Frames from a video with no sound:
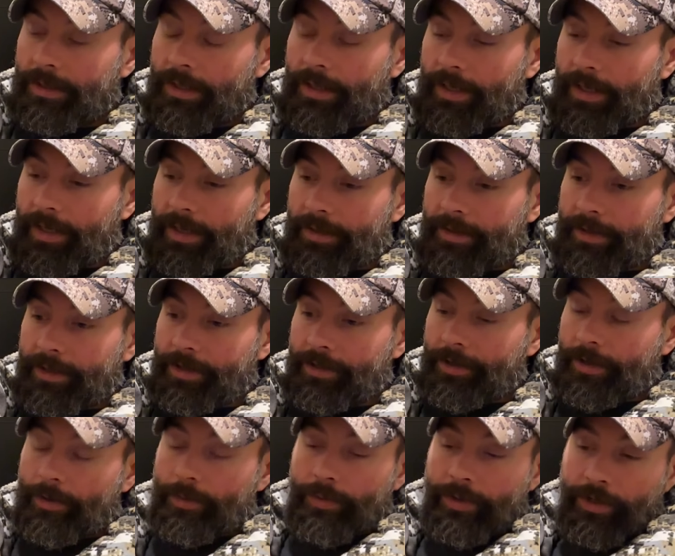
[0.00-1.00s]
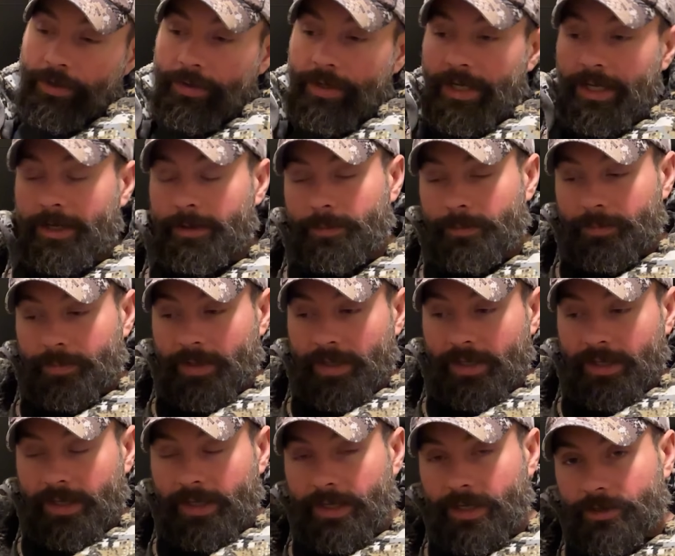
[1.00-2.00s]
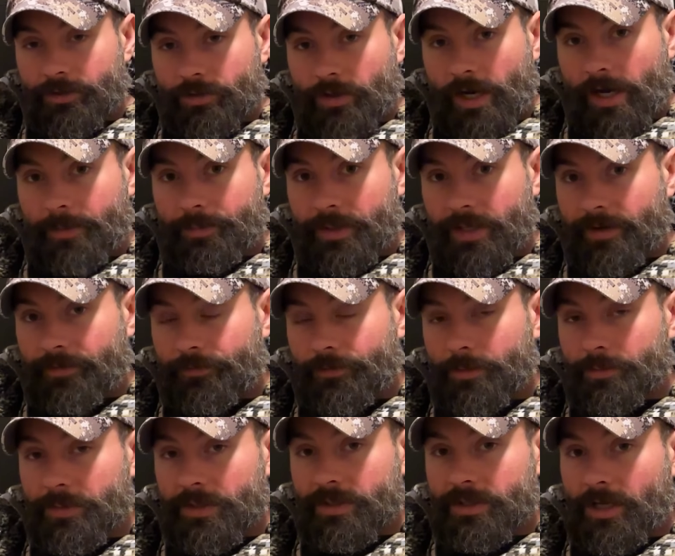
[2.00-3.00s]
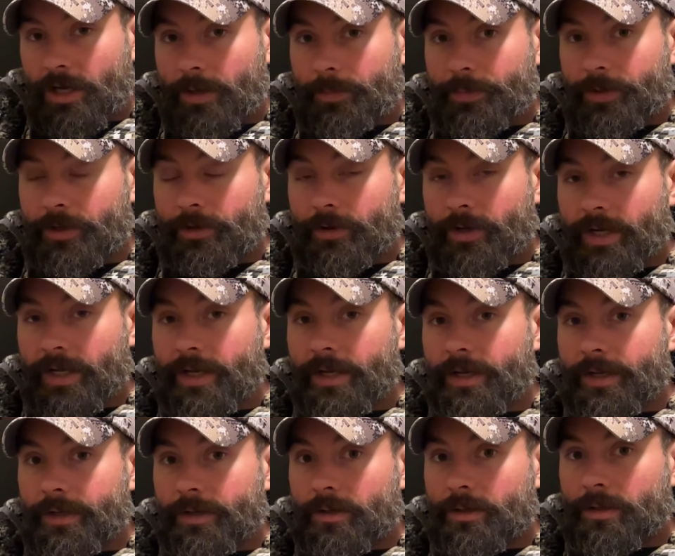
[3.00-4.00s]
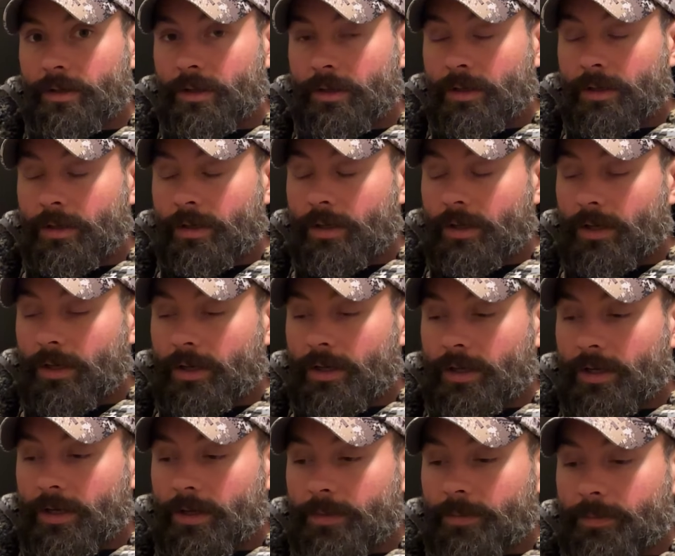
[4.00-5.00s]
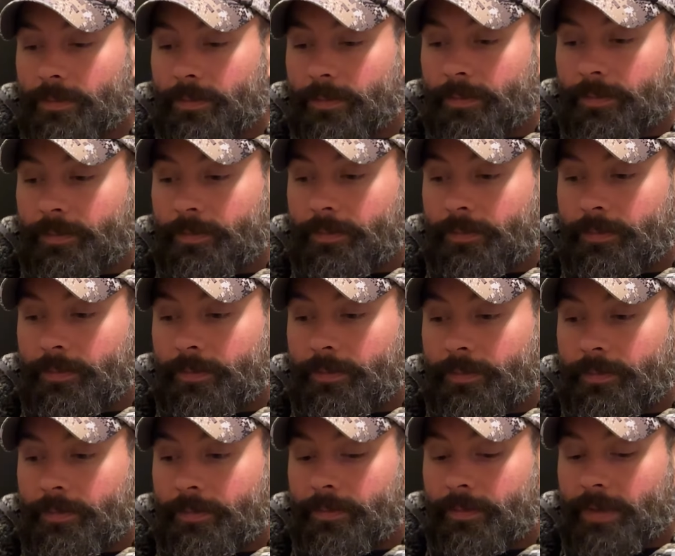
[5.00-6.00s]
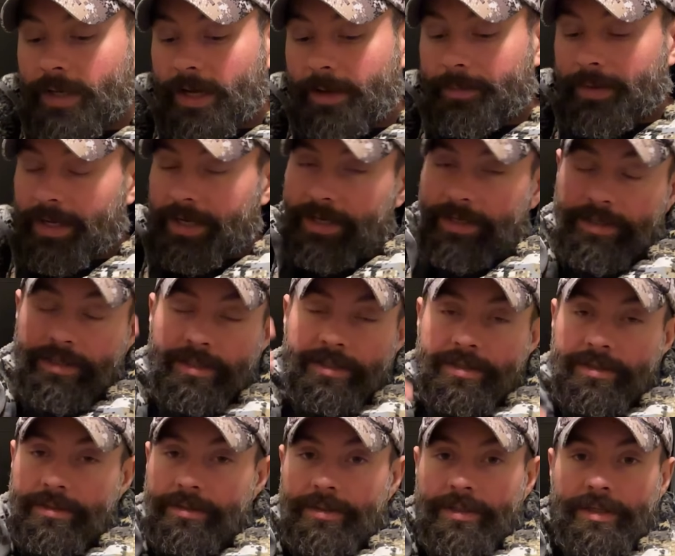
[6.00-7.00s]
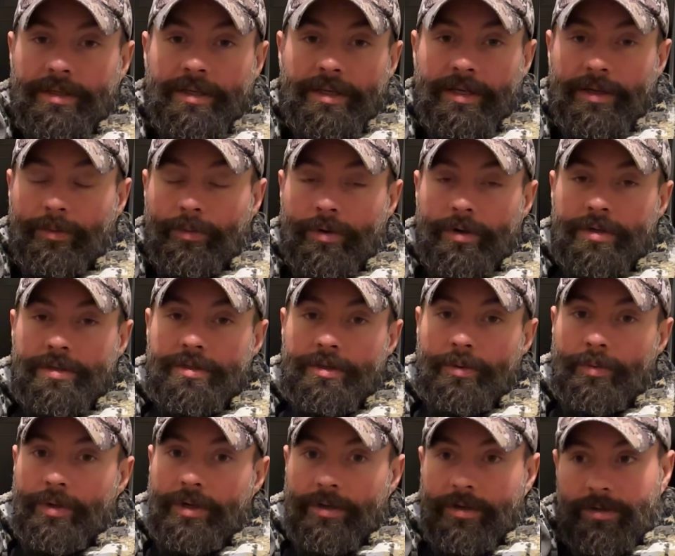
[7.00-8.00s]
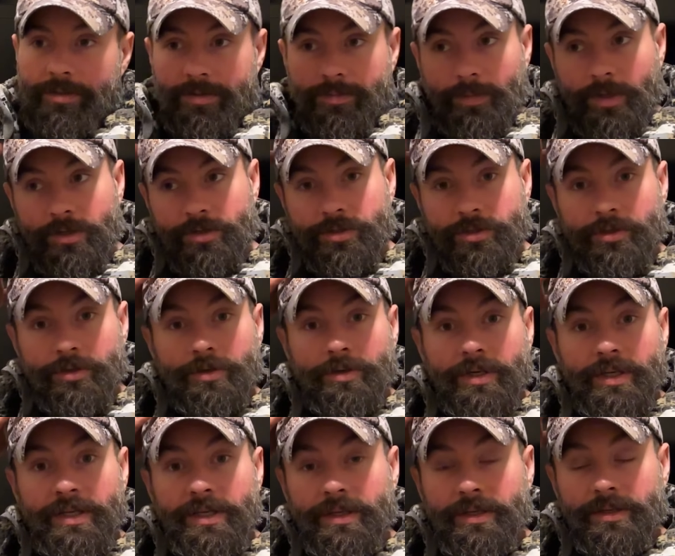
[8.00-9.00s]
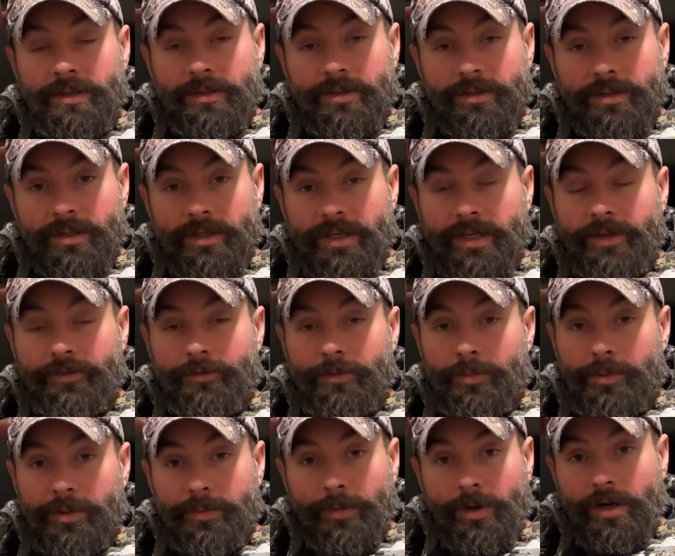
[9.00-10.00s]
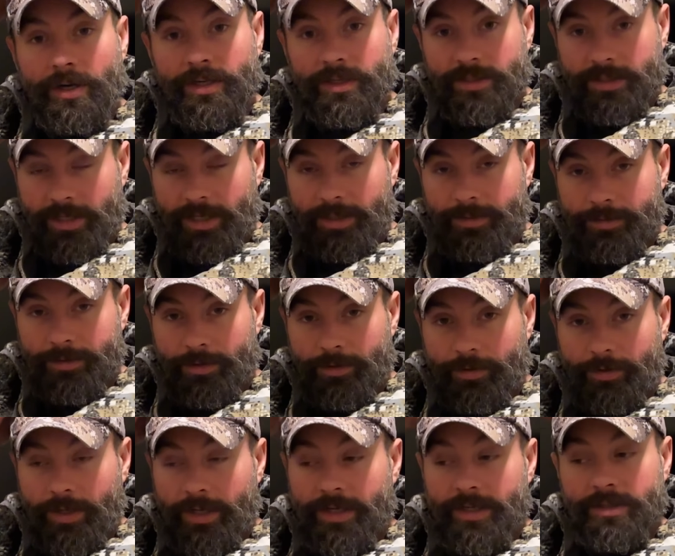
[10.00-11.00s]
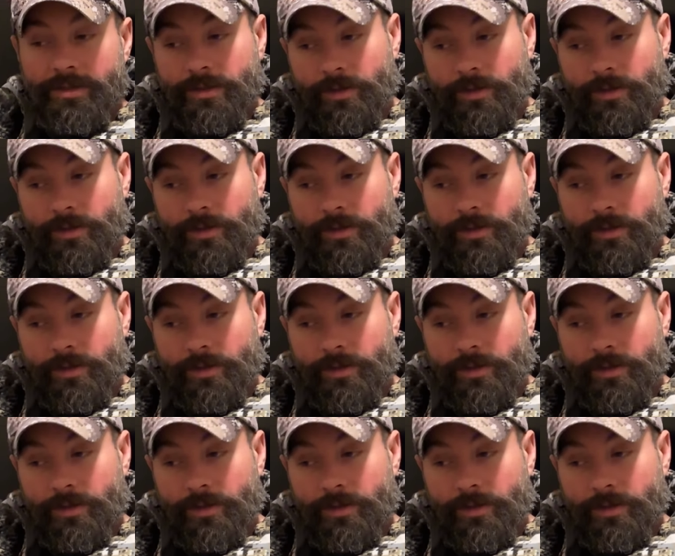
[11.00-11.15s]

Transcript: And you know, when you keep the heat trapped in from the top of your head, I mean, it works so well because most of your heat, the heat from your body escapes through your head.